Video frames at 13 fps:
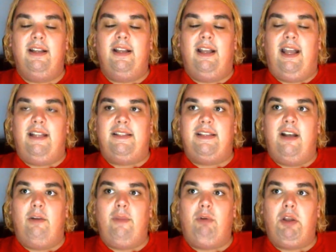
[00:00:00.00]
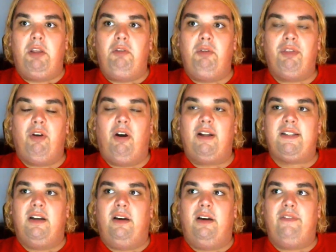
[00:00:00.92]
and tell me what you thought
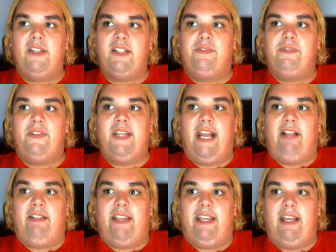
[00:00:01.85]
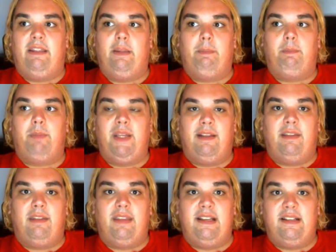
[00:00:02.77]
of this finale and the big
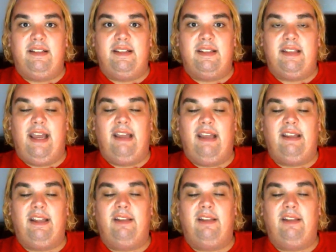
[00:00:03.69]
things that it